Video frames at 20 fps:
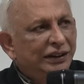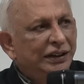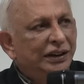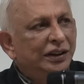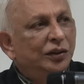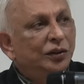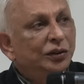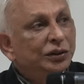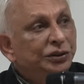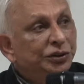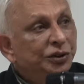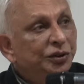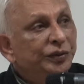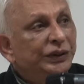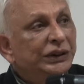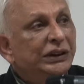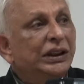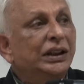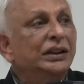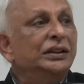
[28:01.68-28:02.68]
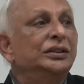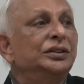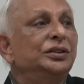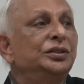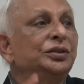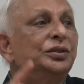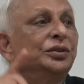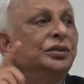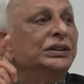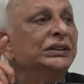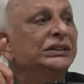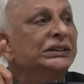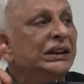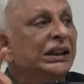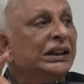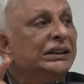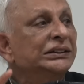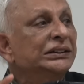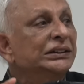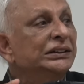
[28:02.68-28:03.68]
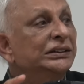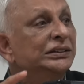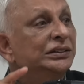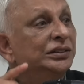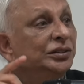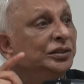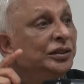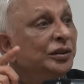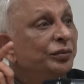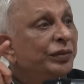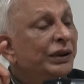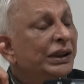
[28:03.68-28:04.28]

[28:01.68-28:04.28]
can also be done through the shastra, through the